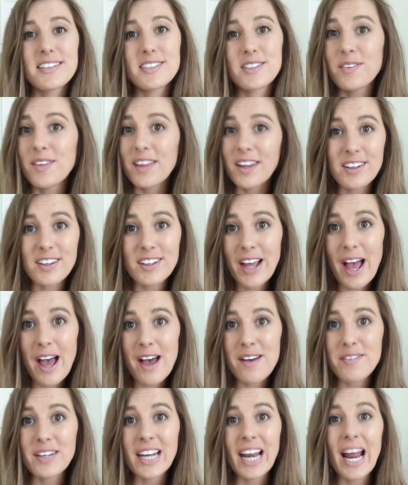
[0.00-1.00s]
There you
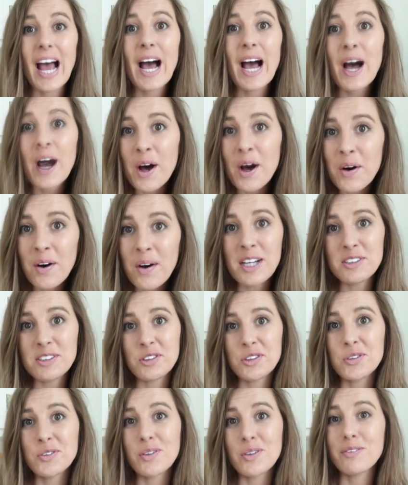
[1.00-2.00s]
have it, how I
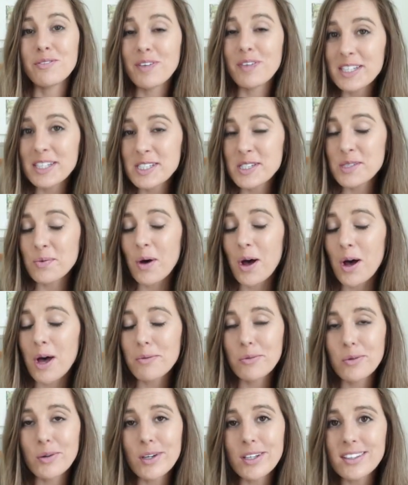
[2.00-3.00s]
do a face swap
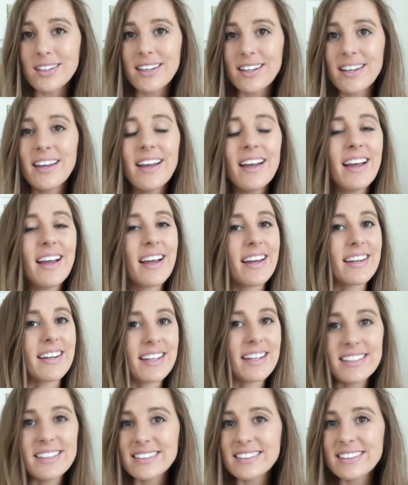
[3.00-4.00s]
quickly and
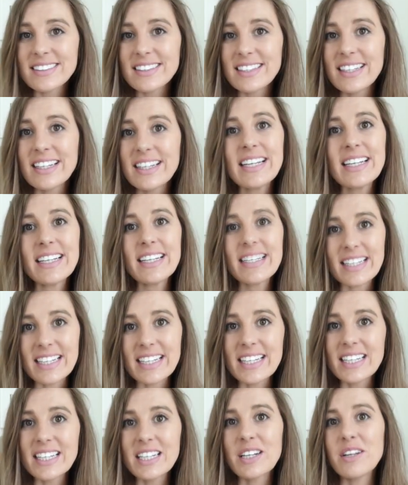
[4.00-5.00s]
easily
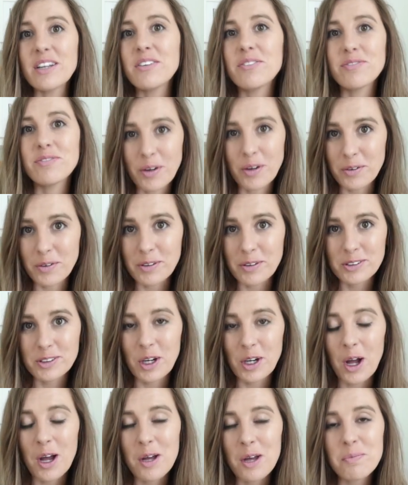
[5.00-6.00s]
in
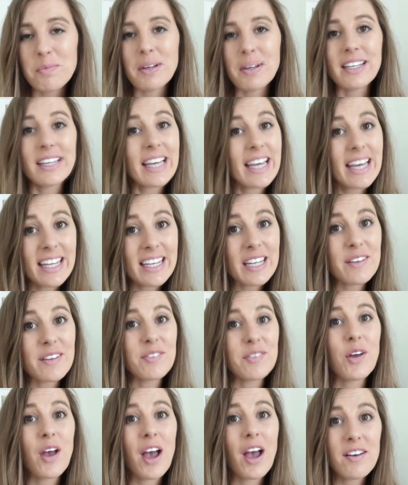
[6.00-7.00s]
Photoshop. Again, if
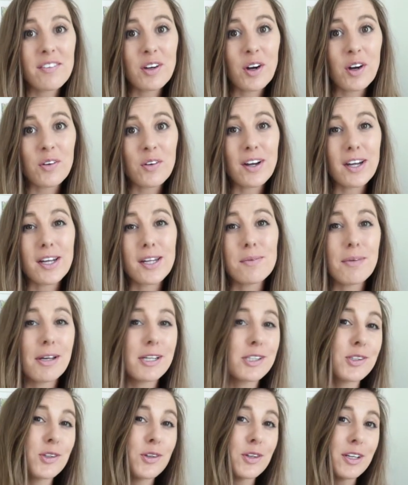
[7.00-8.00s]
you haven't already, make
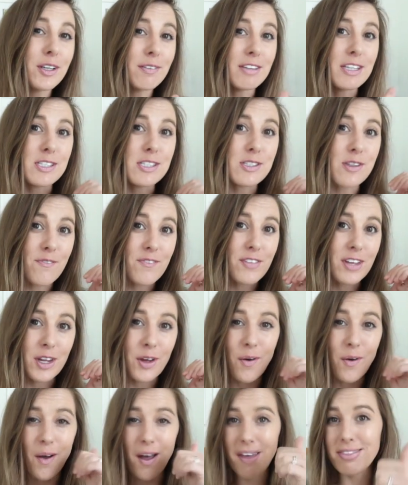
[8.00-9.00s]
sure you give this video
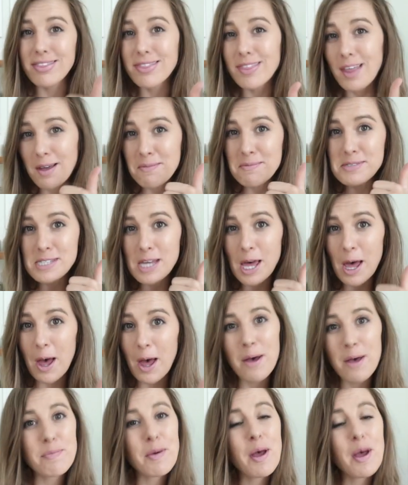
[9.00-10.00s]
a thumbs
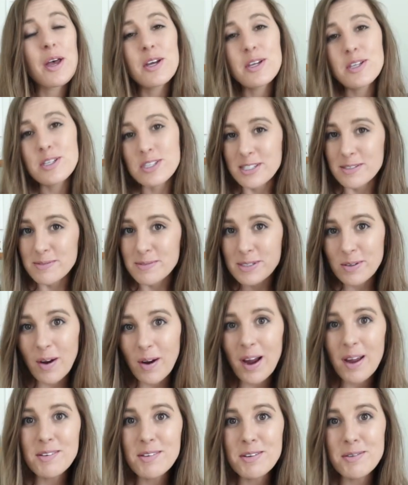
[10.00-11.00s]
up,
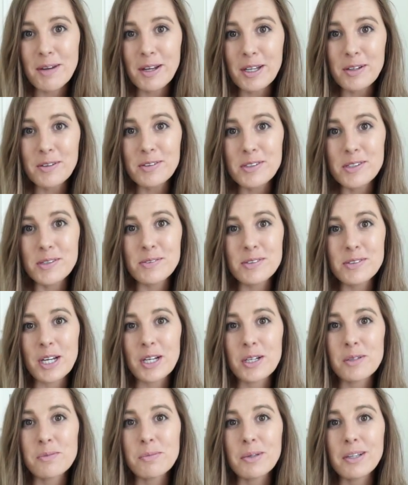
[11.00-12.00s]
subscribe to my YouTube
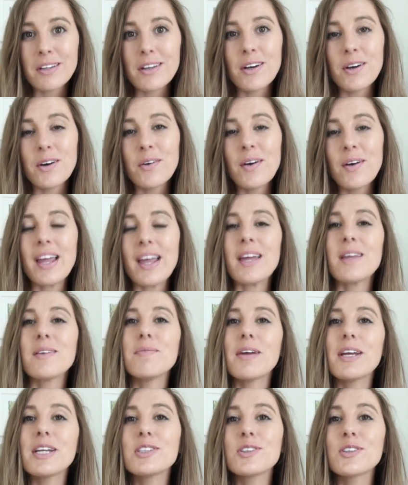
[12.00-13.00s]
channel below, and
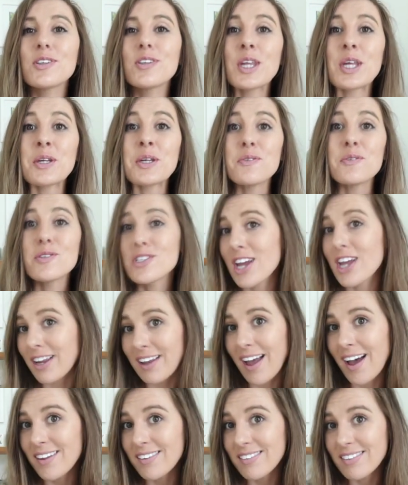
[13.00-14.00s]
make sure that you check
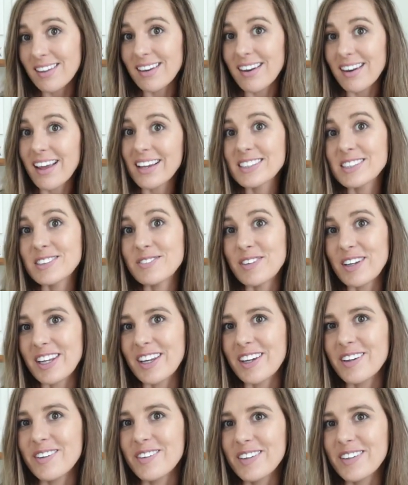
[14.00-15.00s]
out the next
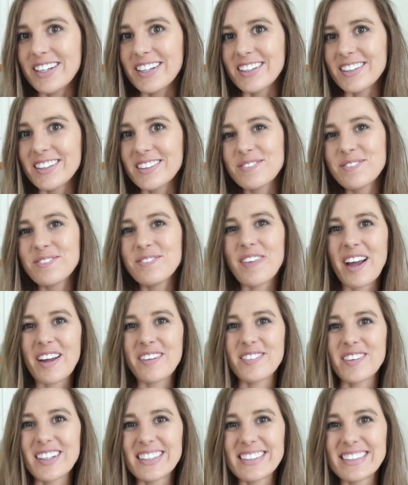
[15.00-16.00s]
video here. Bye,
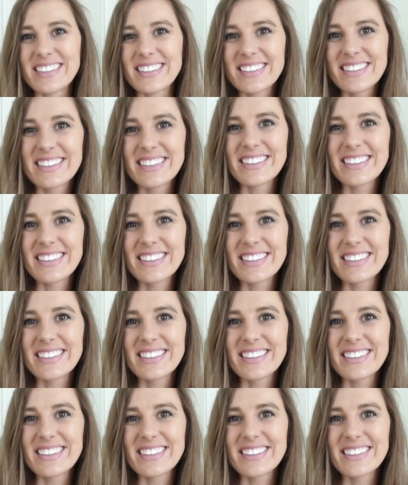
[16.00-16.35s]
friends.